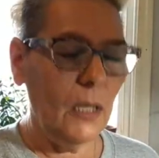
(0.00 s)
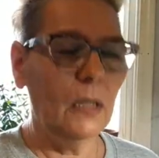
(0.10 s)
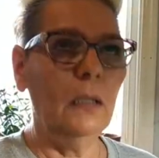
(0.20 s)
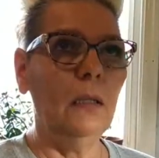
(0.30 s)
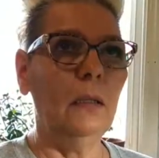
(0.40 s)

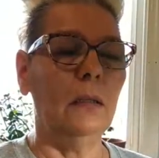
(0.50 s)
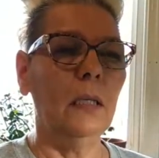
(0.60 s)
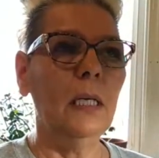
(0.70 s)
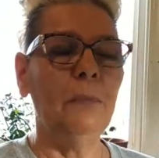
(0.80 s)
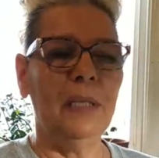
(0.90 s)
Oh,
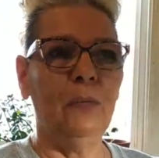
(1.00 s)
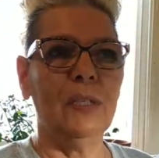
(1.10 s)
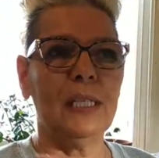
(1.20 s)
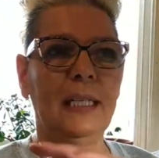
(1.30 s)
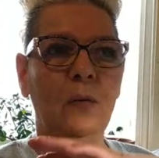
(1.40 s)
but it
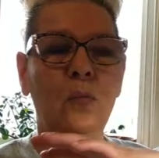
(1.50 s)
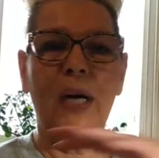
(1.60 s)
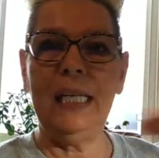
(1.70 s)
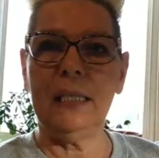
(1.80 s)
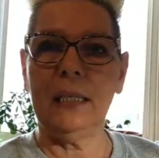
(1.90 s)
was like a
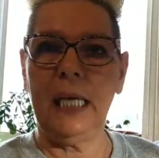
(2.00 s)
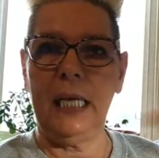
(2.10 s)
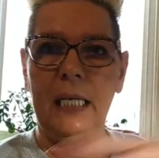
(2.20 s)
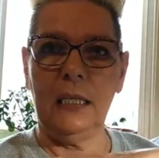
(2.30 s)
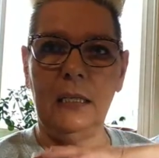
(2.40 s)
white
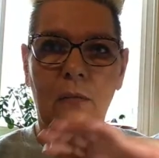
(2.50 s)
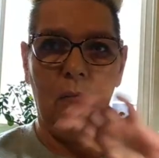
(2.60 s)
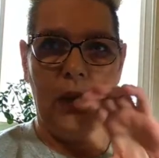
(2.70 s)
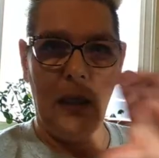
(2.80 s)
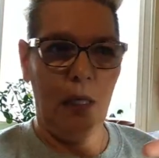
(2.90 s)
cake, a,
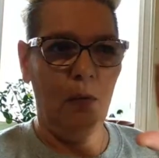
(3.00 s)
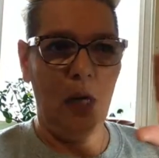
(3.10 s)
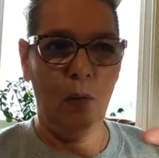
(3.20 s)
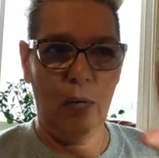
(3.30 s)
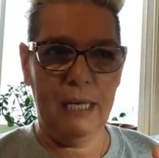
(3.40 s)
a,
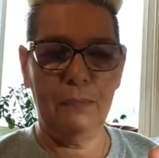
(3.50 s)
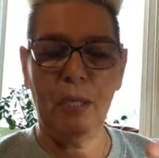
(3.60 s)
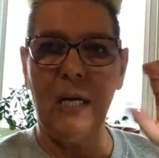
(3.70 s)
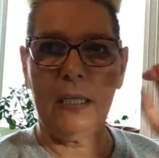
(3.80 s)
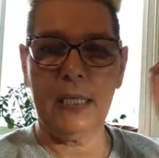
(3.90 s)
a white
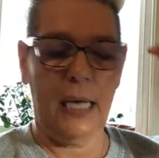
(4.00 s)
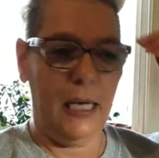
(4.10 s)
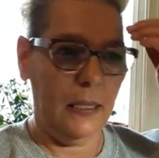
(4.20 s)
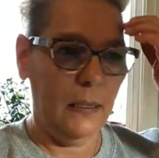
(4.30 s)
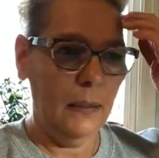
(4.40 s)
box
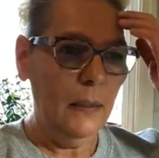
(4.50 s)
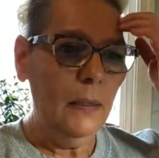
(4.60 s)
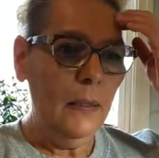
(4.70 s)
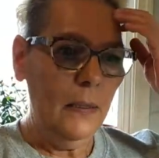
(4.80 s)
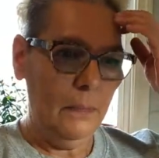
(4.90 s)
cake.
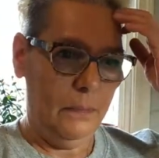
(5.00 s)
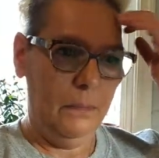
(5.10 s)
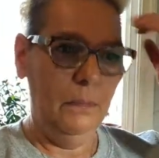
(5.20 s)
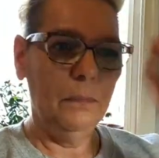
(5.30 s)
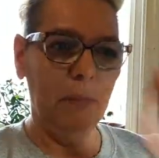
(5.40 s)

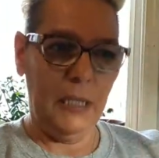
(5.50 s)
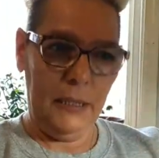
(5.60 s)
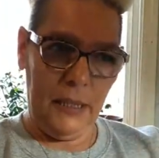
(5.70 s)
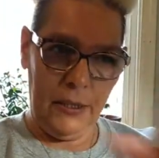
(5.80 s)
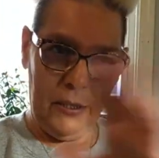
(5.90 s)
And
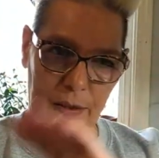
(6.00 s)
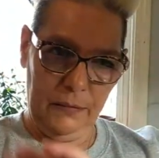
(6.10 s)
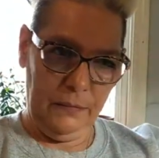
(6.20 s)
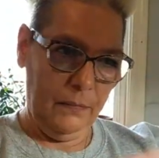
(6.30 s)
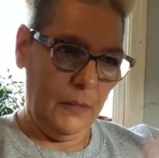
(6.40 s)
then
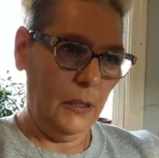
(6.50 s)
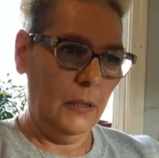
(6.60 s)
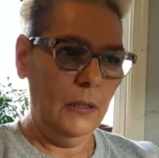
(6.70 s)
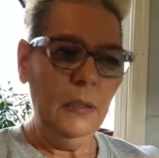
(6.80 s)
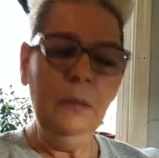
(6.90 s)
her
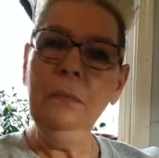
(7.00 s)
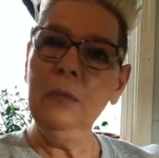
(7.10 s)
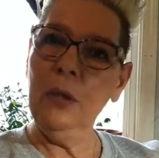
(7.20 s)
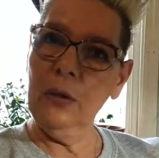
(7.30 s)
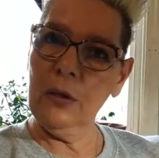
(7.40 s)

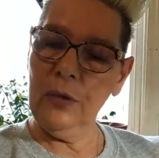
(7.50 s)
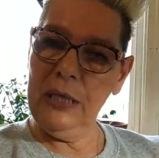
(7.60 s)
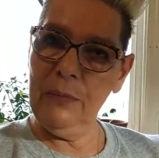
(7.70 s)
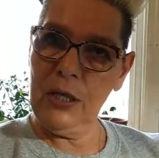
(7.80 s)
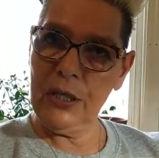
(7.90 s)

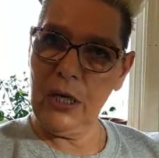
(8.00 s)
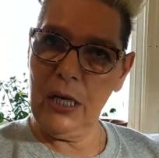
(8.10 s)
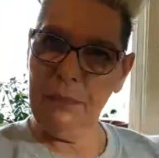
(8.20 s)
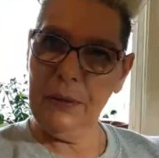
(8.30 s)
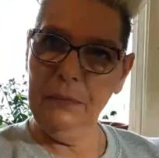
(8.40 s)
cream on
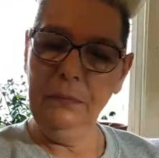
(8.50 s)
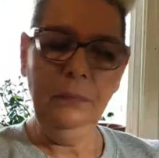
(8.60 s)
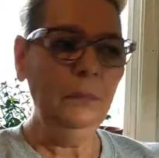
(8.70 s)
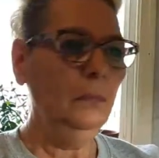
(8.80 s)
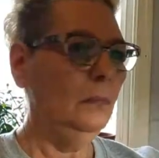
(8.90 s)
top
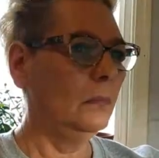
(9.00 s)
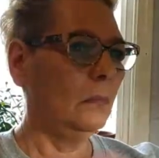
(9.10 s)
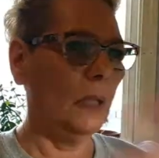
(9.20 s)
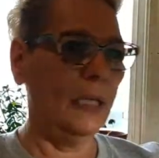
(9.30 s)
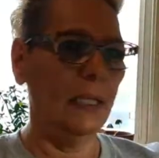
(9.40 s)

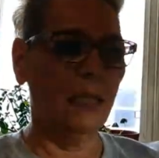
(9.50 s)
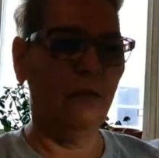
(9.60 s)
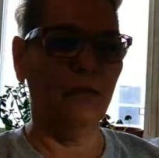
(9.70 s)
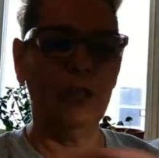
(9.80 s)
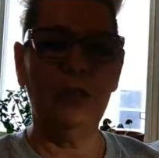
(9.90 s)
and then
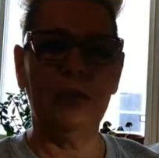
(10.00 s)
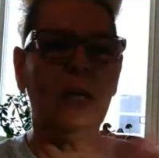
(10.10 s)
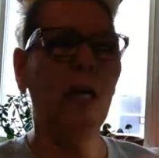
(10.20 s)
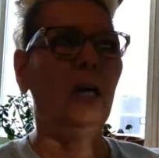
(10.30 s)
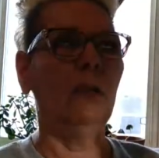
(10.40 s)
fruit
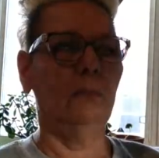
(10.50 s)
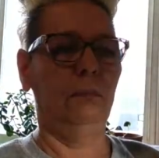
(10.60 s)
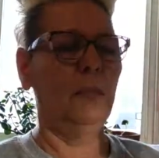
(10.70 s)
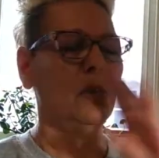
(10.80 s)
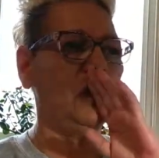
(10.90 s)
all,
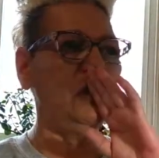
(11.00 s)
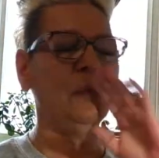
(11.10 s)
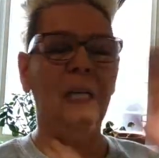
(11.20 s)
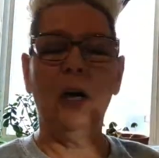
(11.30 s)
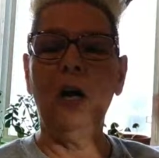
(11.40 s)
excuse
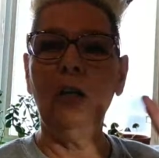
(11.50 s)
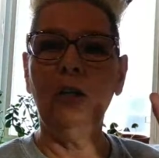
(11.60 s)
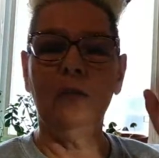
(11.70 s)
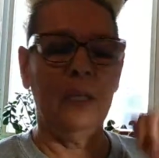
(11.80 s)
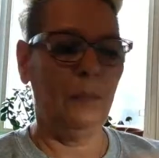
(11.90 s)
me, all
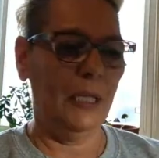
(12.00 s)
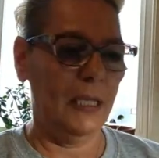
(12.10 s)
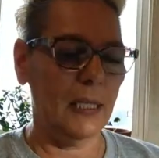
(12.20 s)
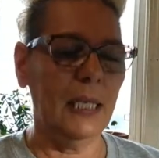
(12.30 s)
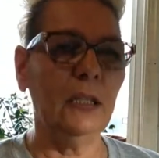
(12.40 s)
over the
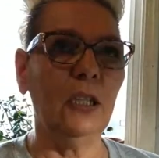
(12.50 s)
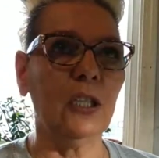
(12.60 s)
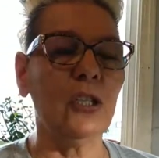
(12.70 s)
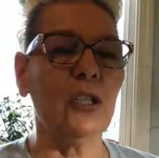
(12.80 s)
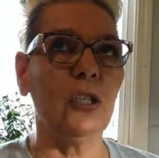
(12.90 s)
place. It
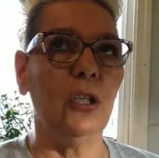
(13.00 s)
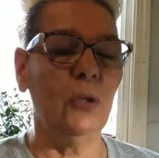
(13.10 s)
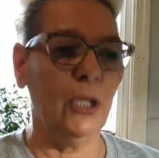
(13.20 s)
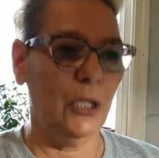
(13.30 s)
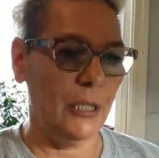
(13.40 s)
looked so
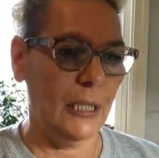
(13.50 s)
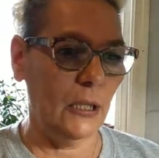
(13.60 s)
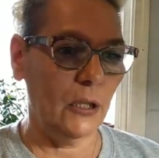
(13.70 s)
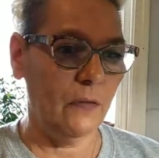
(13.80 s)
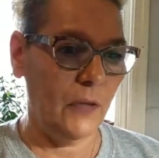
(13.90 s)
good. It
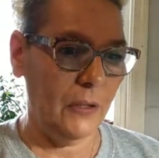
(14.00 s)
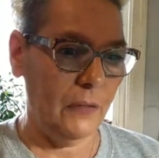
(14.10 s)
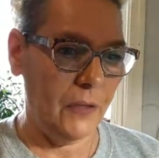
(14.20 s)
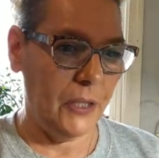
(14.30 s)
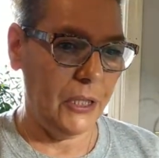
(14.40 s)
looked very,
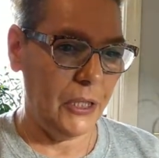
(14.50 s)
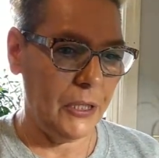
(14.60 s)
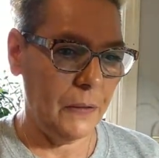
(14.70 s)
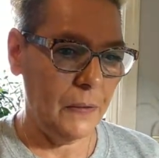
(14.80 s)
very good.